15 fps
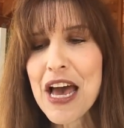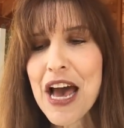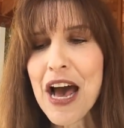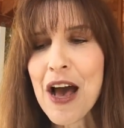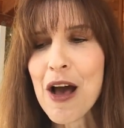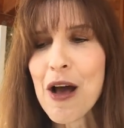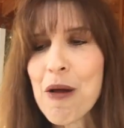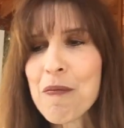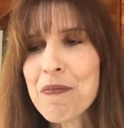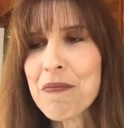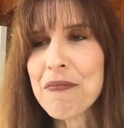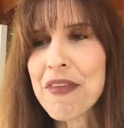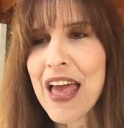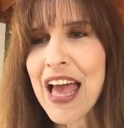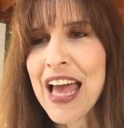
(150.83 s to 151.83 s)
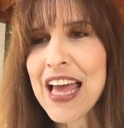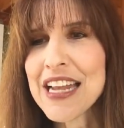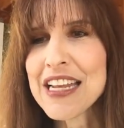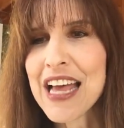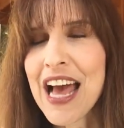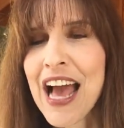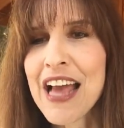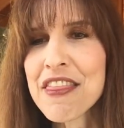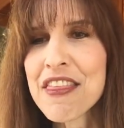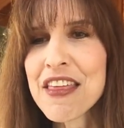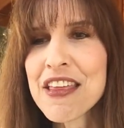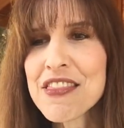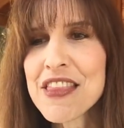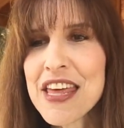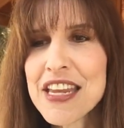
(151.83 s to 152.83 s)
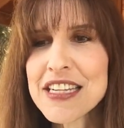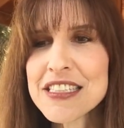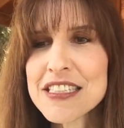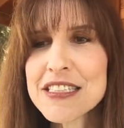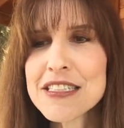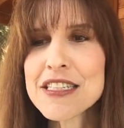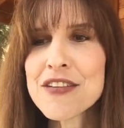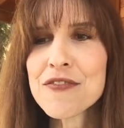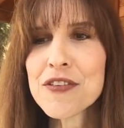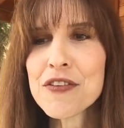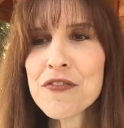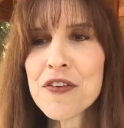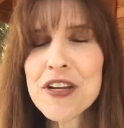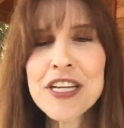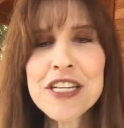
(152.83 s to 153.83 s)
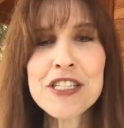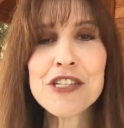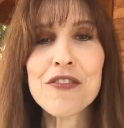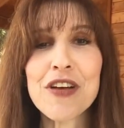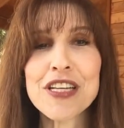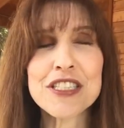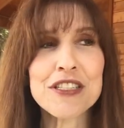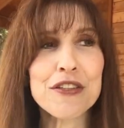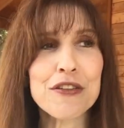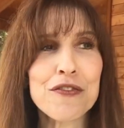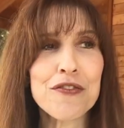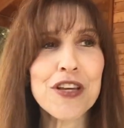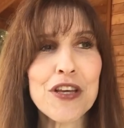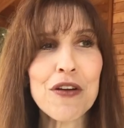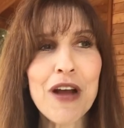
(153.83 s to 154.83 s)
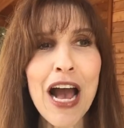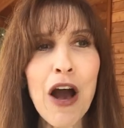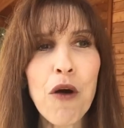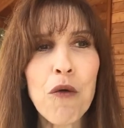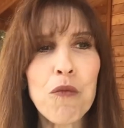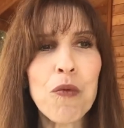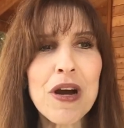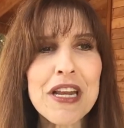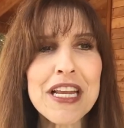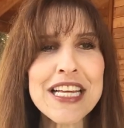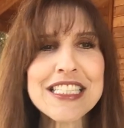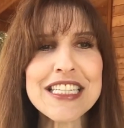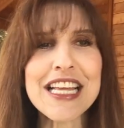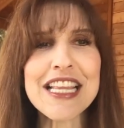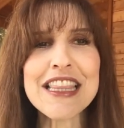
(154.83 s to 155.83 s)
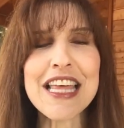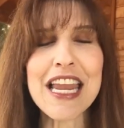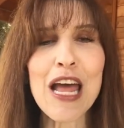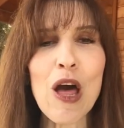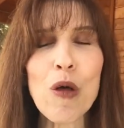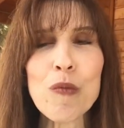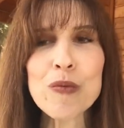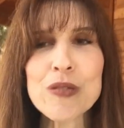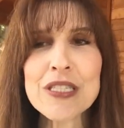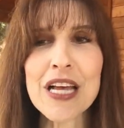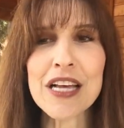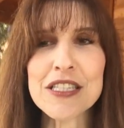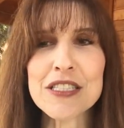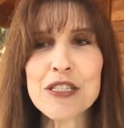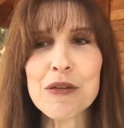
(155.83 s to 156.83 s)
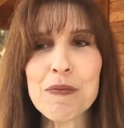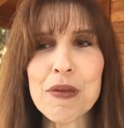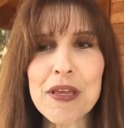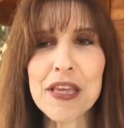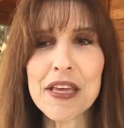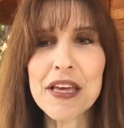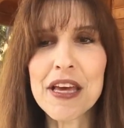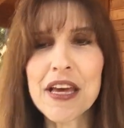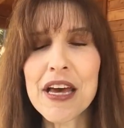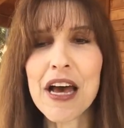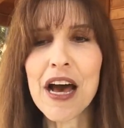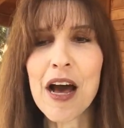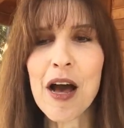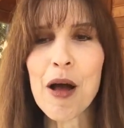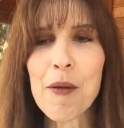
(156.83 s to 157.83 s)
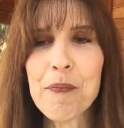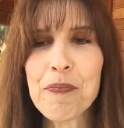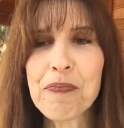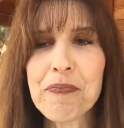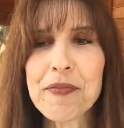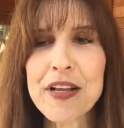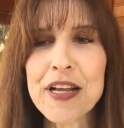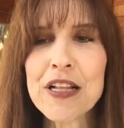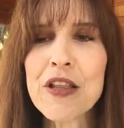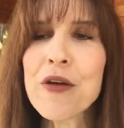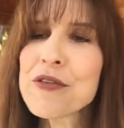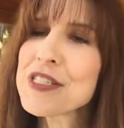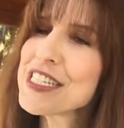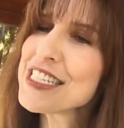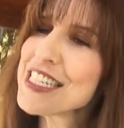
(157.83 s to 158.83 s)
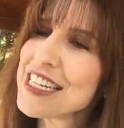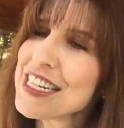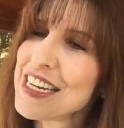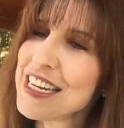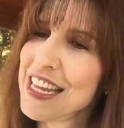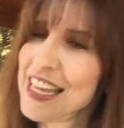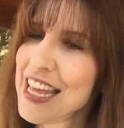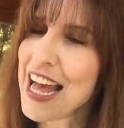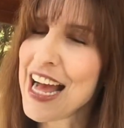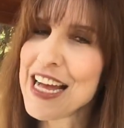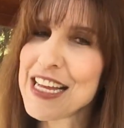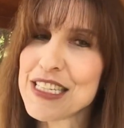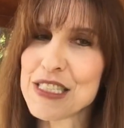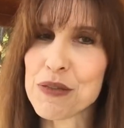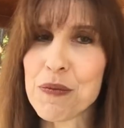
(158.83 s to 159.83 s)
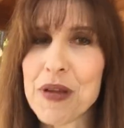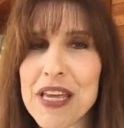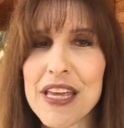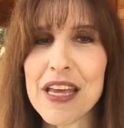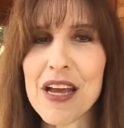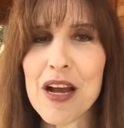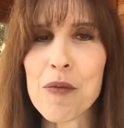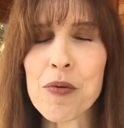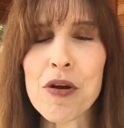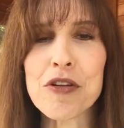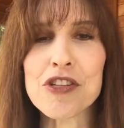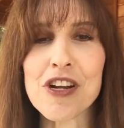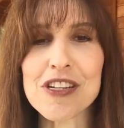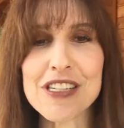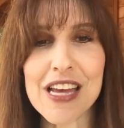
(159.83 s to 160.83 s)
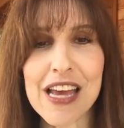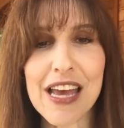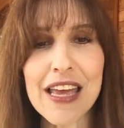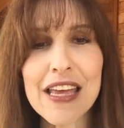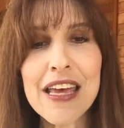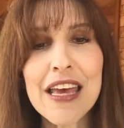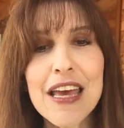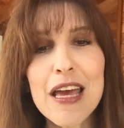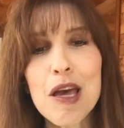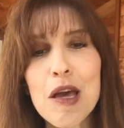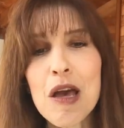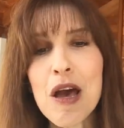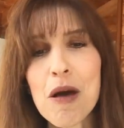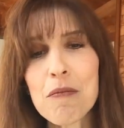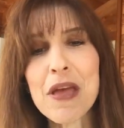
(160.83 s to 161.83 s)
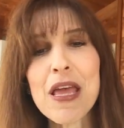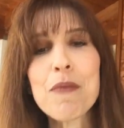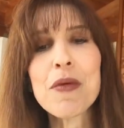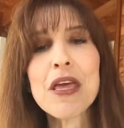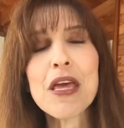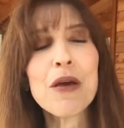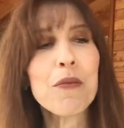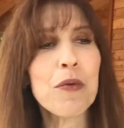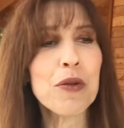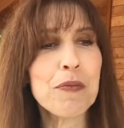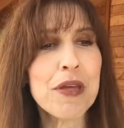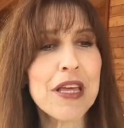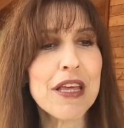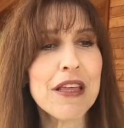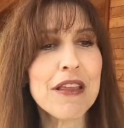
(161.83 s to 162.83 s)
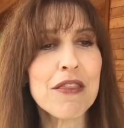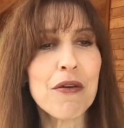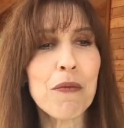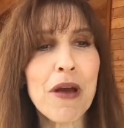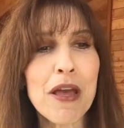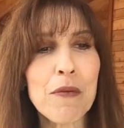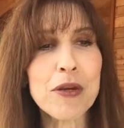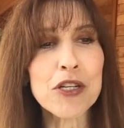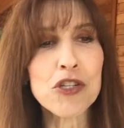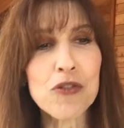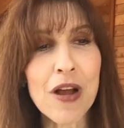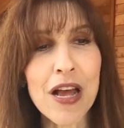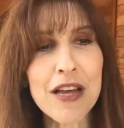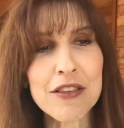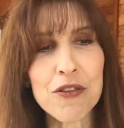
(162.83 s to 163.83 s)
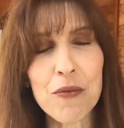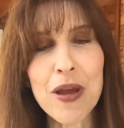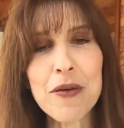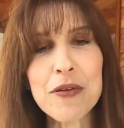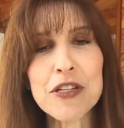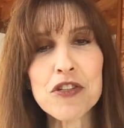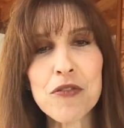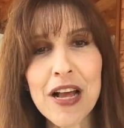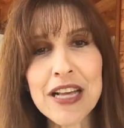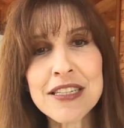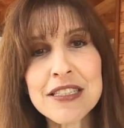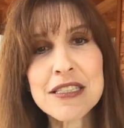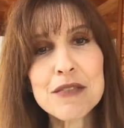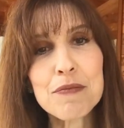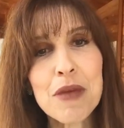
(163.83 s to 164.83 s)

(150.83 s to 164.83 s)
And I think that it's different for each of us to figure out what is it that helps us to be cloaked in dignity as we approach our day. Maybe it would be the way we dress.